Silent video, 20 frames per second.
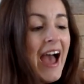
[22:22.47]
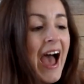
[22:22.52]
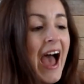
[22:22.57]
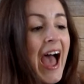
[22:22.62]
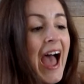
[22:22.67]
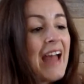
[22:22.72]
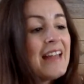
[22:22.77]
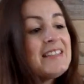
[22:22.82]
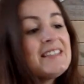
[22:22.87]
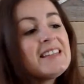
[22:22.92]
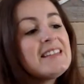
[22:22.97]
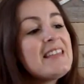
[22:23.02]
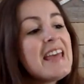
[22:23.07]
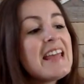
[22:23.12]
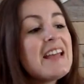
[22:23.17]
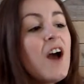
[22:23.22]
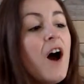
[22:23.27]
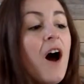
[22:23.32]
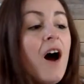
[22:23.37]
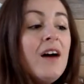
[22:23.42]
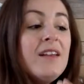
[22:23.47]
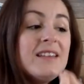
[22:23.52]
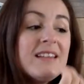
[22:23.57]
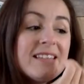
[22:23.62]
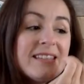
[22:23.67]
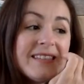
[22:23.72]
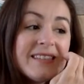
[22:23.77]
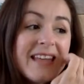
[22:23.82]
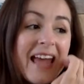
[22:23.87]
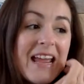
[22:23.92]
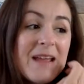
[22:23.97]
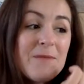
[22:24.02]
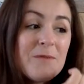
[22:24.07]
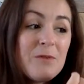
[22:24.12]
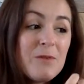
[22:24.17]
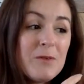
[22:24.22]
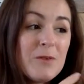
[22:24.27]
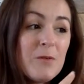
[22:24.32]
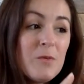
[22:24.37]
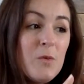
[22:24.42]
and they can't escape
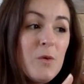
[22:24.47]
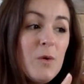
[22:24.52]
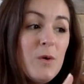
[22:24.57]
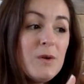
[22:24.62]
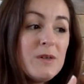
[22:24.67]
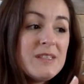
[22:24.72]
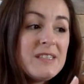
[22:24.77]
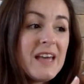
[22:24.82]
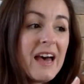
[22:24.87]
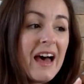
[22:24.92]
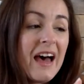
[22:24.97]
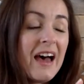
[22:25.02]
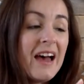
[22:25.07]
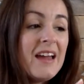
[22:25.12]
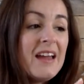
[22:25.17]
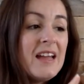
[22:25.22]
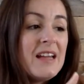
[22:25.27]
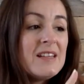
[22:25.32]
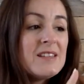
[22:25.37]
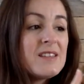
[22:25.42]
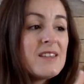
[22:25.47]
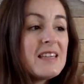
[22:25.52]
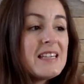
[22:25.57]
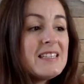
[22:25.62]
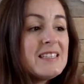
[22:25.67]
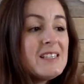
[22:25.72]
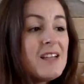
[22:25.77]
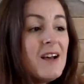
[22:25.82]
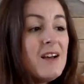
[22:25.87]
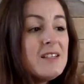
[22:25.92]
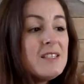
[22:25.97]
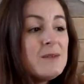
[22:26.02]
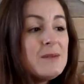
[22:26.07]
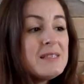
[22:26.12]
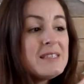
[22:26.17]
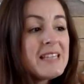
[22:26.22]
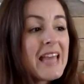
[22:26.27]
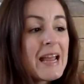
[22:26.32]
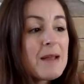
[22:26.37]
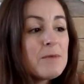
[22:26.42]
through the water, so they start to
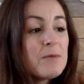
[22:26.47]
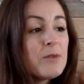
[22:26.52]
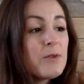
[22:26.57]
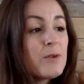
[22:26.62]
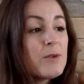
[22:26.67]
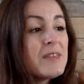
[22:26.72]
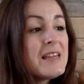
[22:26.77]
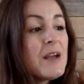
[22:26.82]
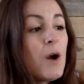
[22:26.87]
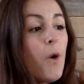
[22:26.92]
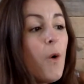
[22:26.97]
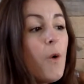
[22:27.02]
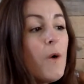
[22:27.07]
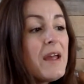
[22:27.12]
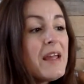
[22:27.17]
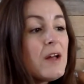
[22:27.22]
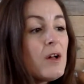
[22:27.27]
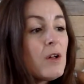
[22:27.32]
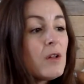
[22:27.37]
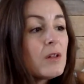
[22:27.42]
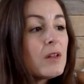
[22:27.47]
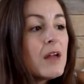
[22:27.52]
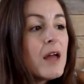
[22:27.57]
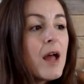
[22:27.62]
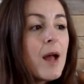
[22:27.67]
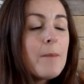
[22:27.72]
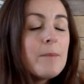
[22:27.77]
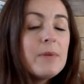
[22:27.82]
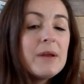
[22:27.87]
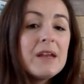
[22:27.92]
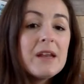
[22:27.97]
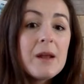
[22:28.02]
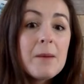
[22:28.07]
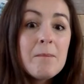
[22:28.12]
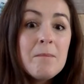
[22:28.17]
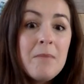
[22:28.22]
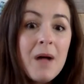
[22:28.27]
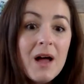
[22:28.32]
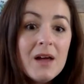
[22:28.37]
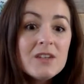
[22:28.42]
escape through the oil, but at a
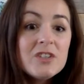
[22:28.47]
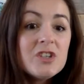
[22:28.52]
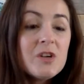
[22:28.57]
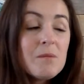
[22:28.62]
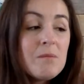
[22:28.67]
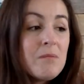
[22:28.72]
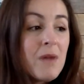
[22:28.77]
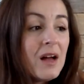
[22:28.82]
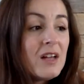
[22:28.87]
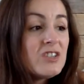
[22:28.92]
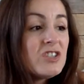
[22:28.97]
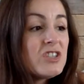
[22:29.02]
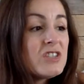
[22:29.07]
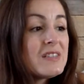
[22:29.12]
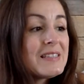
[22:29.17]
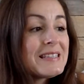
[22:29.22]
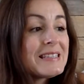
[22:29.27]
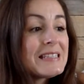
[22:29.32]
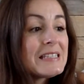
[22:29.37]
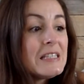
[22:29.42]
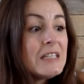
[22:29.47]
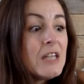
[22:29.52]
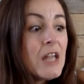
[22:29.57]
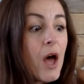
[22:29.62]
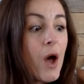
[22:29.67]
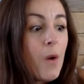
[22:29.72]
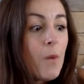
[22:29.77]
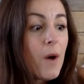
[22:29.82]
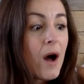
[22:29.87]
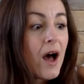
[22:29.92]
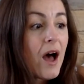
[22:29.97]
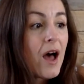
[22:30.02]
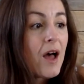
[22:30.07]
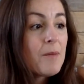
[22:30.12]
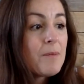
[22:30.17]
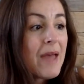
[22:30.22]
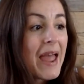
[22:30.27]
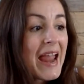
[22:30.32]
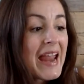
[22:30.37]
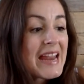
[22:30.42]
much, much slower
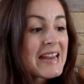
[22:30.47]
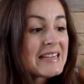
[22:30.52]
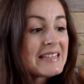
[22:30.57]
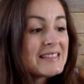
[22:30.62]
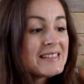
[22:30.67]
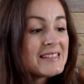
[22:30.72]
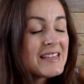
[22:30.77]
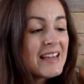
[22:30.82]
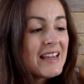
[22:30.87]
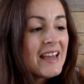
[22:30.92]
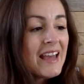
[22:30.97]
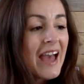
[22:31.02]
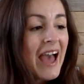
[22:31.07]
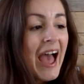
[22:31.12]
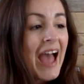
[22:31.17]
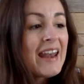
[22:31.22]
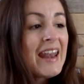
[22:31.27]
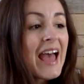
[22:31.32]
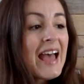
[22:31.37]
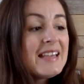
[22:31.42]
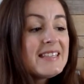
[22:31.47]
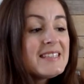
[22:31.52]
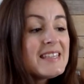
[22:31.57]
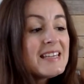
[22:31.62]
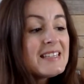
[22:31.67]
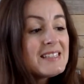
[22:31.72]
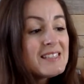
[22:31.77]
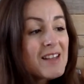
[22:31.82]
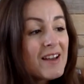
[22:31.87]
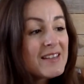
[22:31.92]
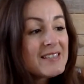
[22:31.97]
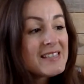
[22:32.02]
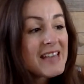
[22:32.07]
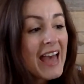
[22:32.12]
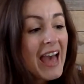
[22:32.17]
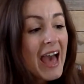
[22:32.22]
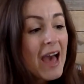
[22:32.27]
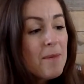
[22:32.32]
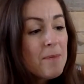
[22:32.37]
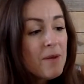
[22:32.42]
pace. And as that starts to
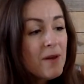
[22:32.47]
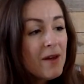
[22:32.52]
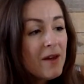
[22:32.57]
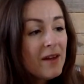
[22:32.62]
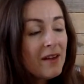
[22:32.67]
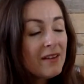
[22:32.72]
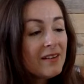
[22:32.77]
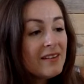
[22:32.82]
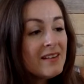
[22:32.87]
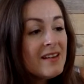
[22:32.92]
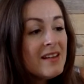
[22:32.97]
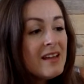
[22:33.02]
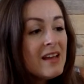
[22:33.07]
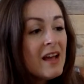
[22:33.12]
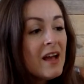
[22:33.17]
happen,